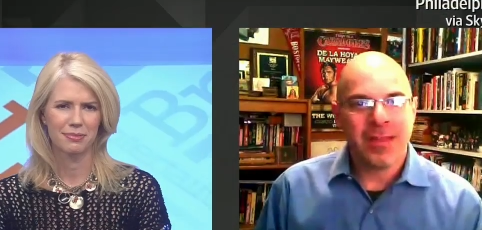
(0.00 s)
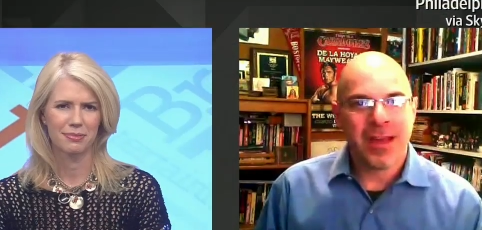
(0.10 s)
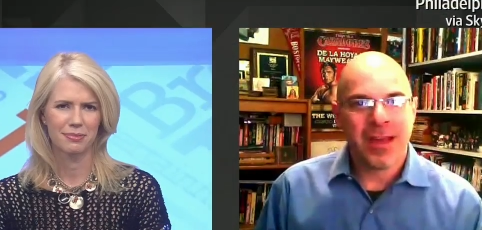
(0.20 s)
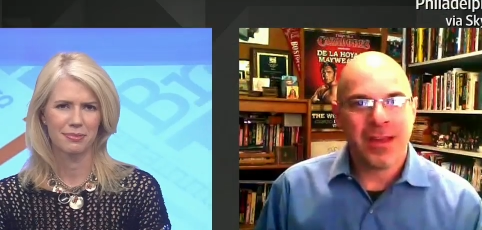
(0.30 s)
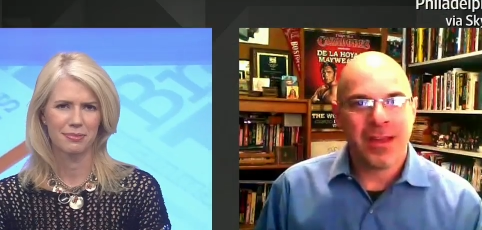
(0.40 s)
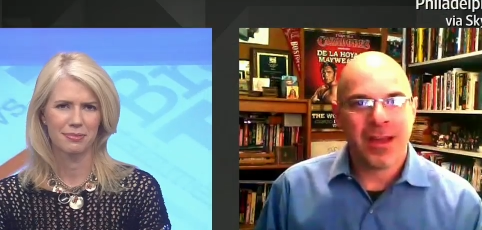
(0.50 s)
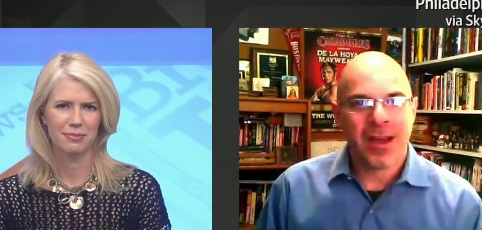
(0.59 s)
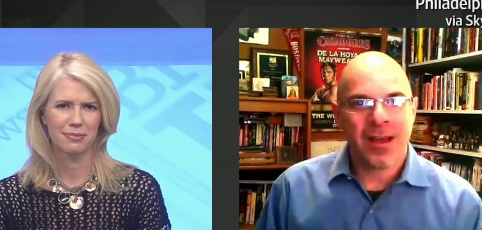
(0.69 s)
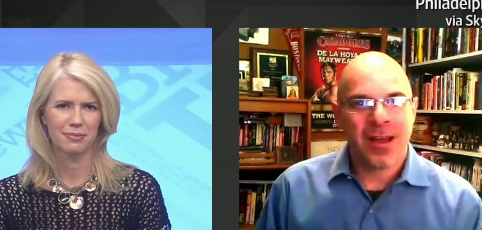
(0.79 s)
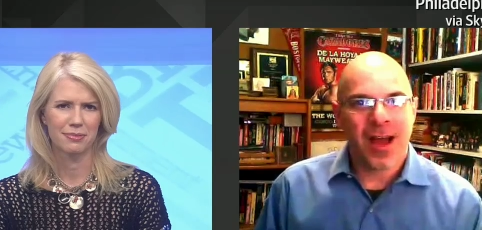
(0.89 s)
Speaker 1: that he
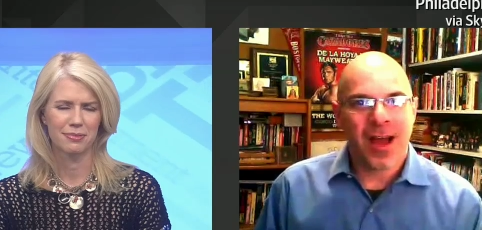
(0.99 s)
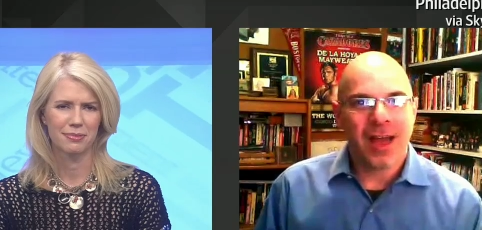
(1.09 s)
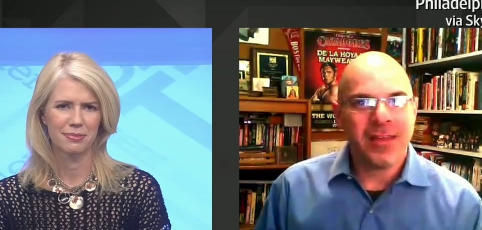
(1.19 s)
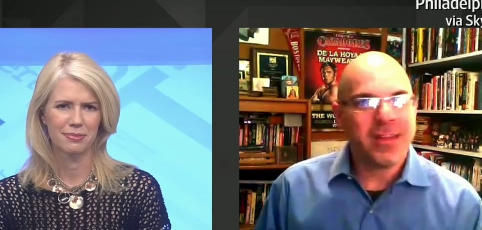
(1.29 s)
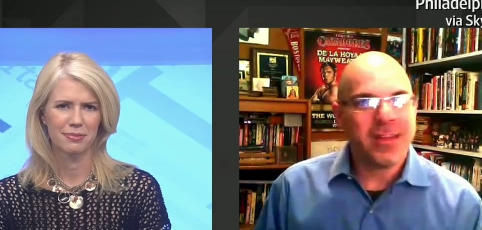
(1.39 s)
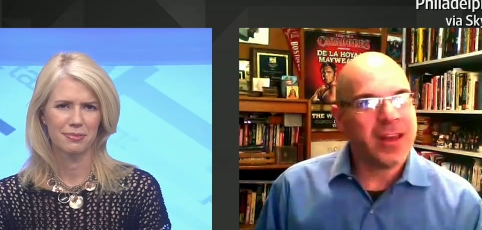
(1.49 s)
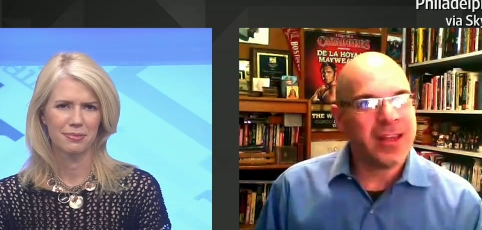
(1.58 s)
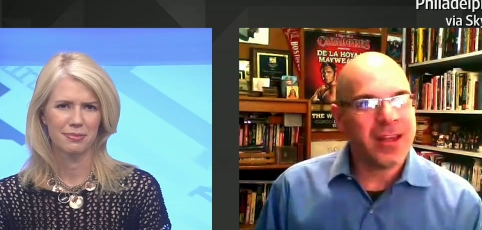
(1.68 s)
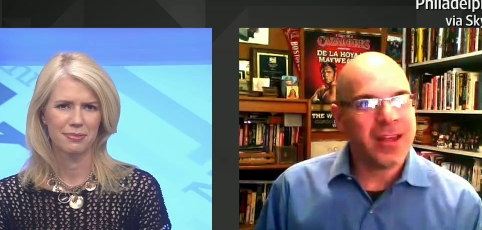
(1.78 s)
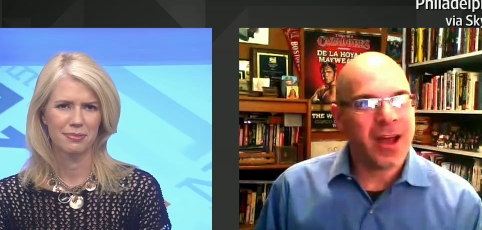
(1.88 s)
uh, I think that
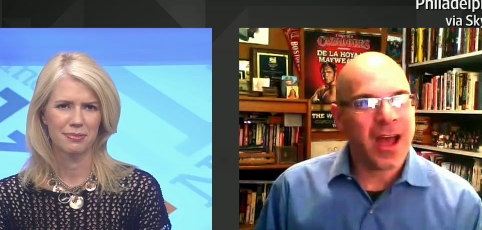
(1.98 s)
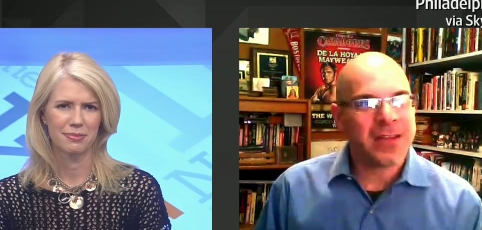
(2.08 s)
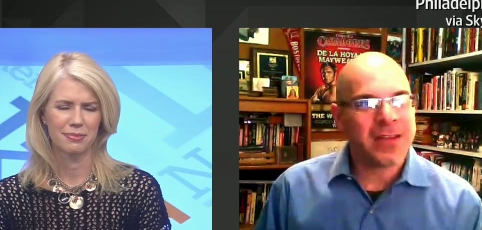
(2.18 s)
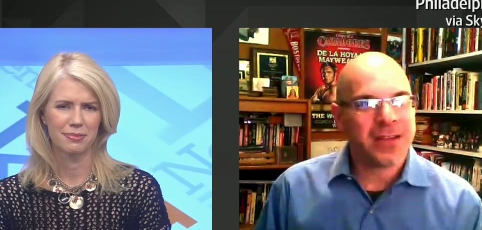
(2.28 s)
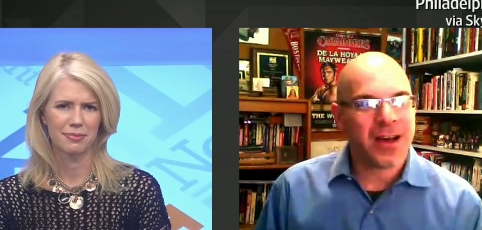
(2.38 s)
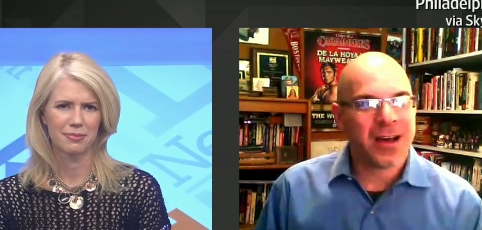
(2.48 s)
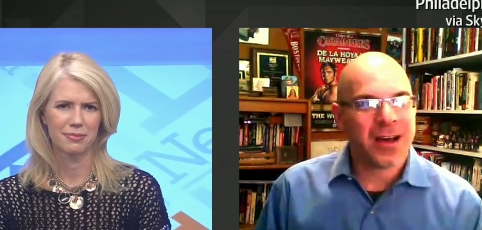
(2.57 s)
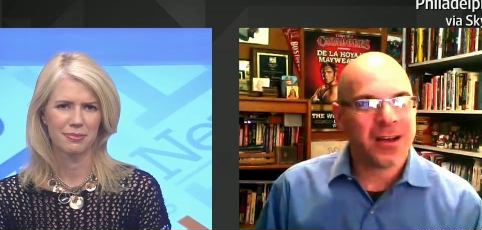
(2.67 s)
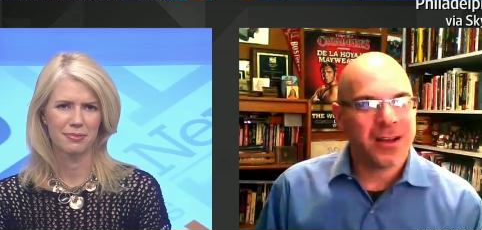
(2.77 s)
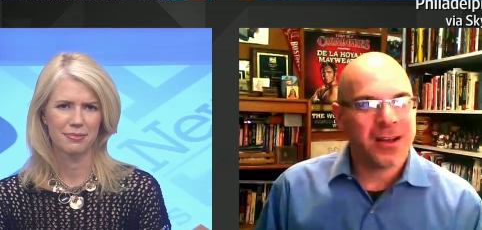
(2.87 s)
he uh, has a, a,
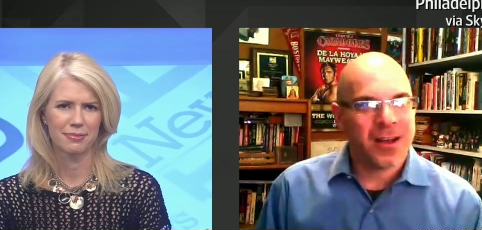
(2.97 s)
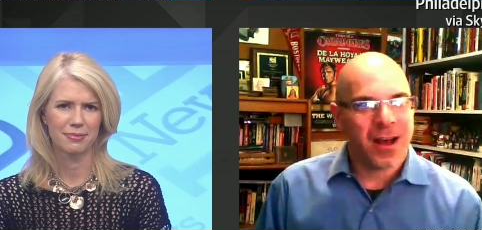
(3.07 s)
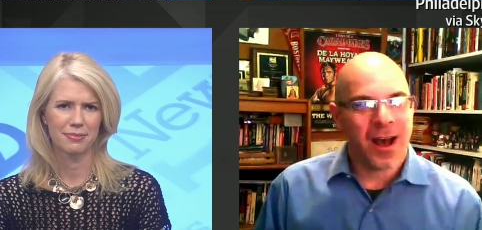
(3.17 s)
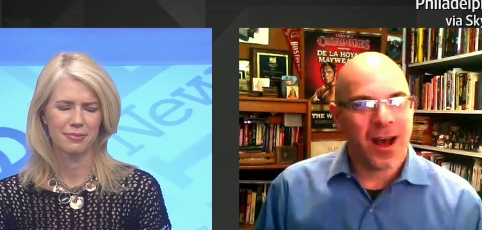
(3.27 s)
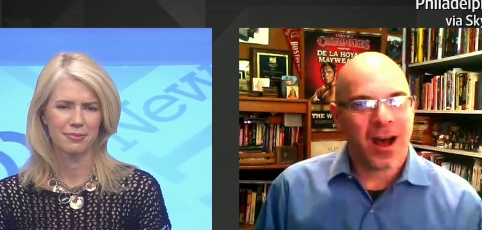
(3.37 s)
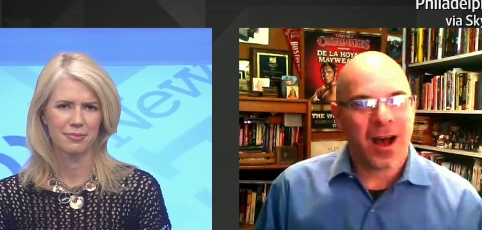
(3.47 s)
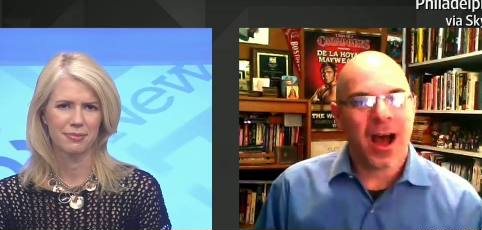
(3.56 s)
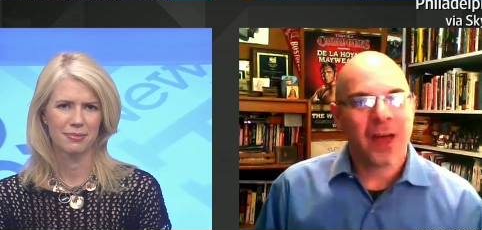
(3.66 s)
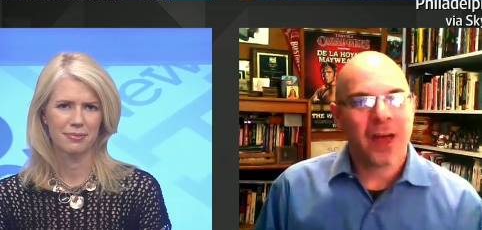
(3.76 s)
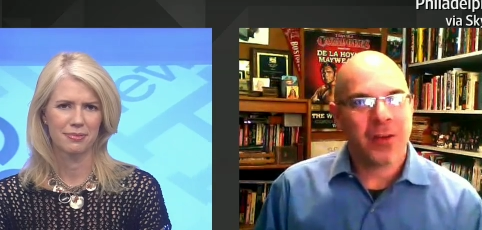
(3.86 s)
a
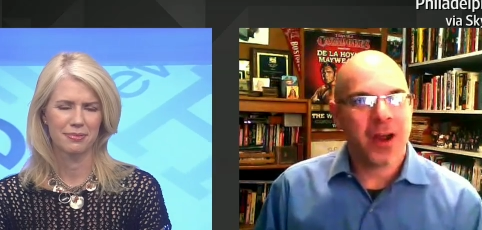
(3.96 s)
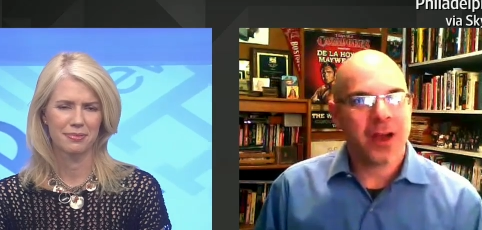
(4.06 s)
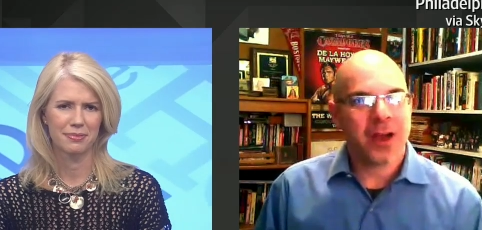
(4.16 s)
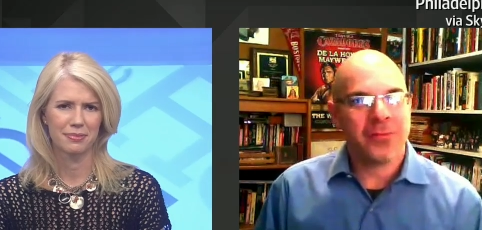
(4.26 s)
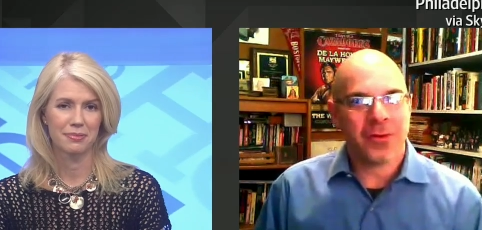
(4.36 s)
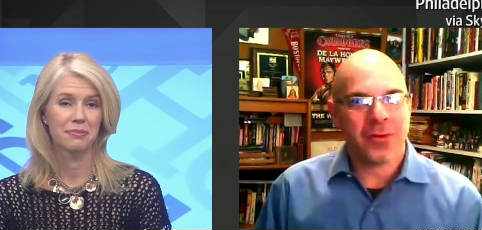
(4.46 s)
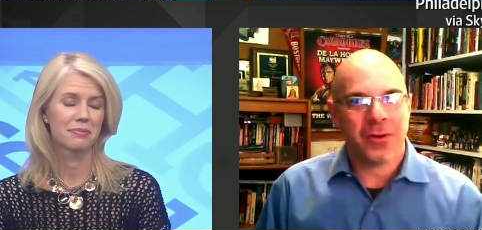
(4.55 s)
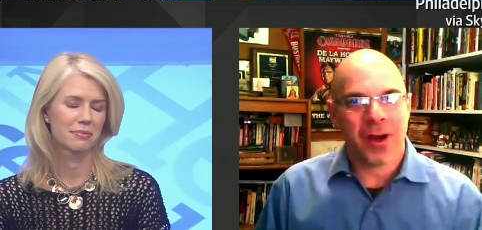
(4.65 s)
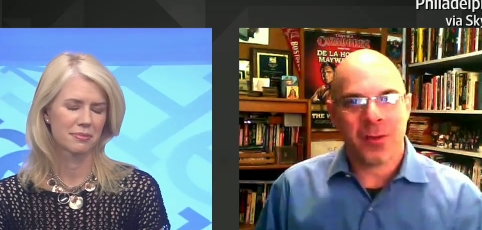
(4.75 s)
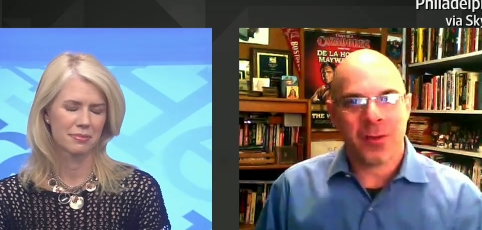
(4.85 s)
high regard for
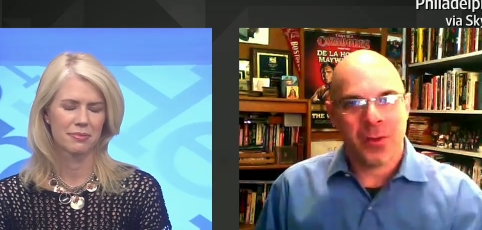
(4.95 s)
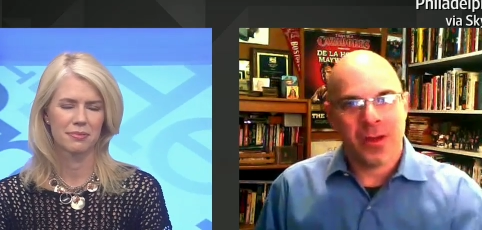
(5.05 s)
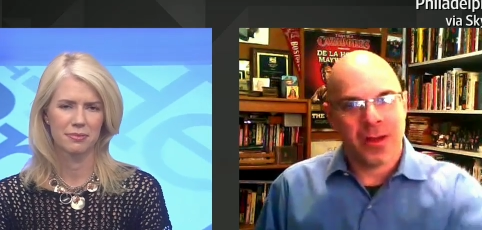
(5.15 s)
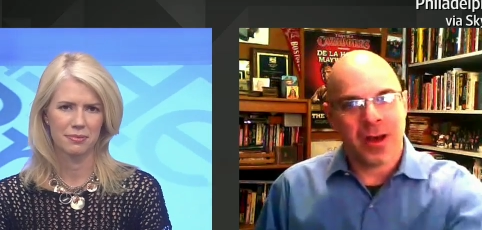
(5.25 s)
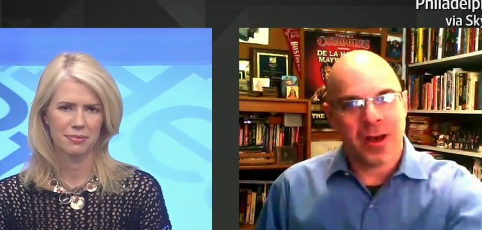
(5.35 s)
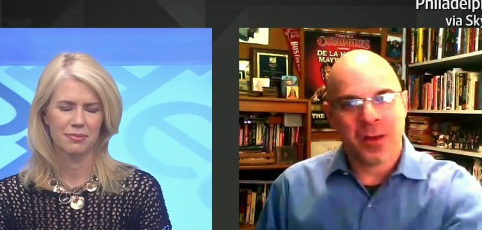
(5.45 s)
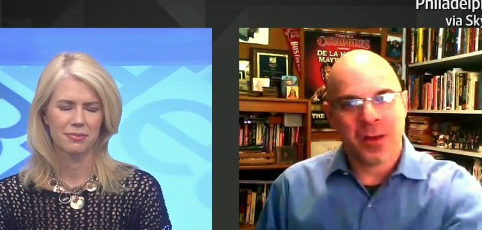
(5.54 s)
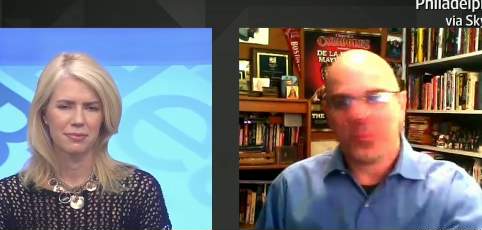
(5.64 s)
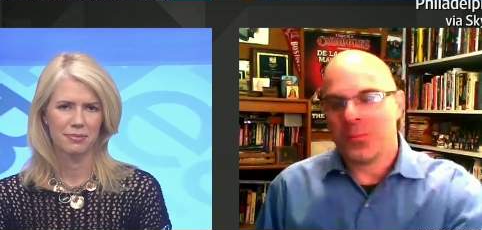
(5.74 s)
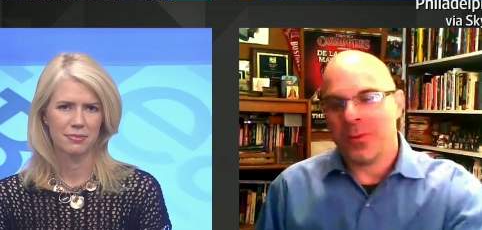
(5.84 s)
um,
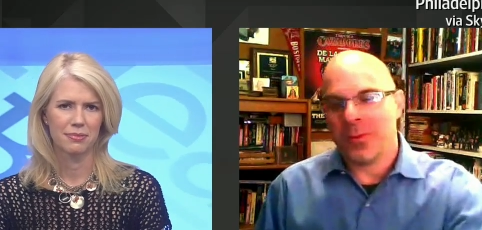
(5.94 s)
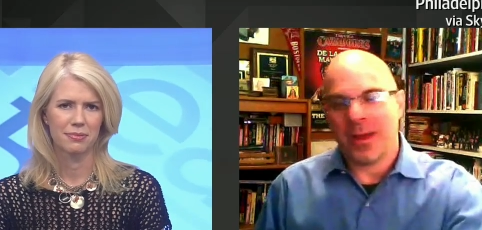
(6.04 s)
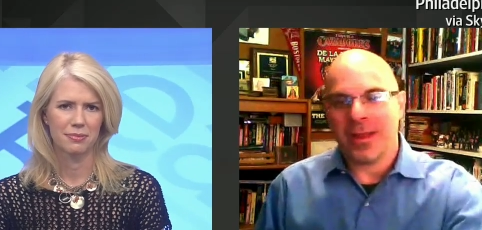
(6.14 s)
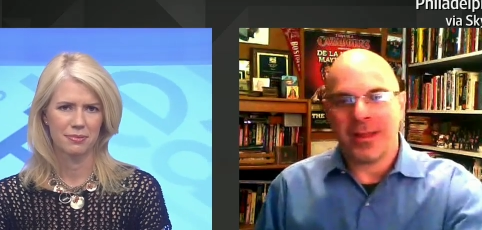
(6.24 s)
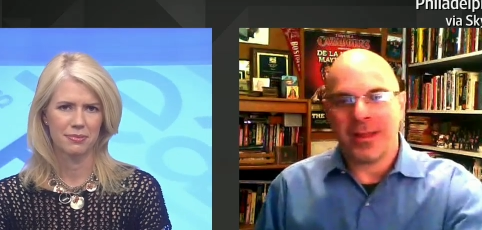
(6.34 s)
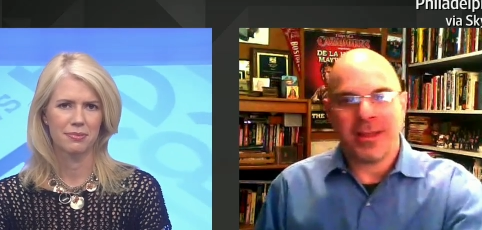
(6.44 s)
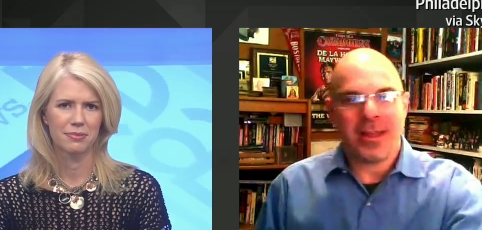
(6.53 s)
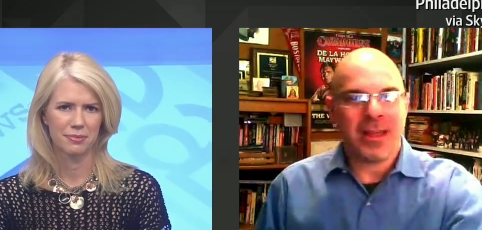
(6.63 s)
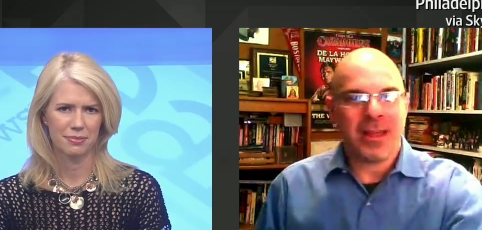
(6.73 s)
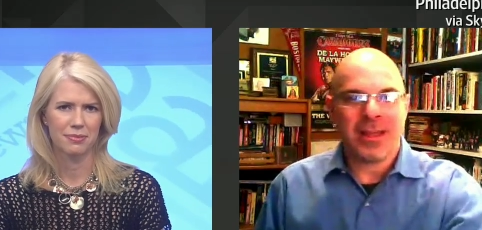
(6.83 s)
um,
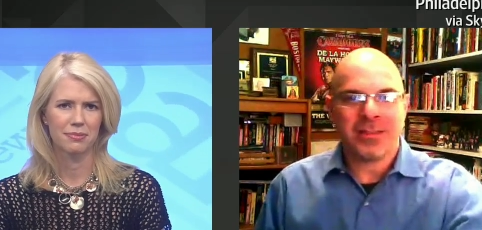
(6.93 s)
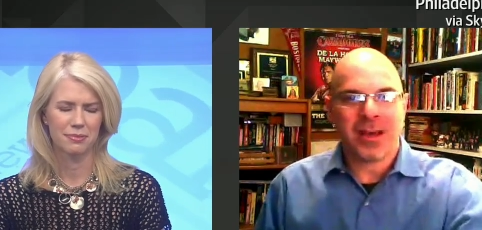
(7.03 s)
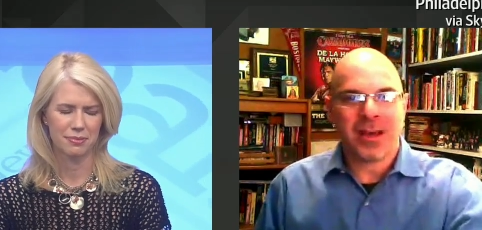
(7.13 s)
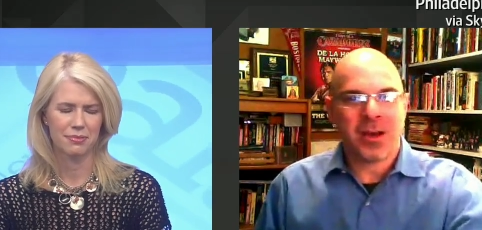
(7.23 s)
his uh,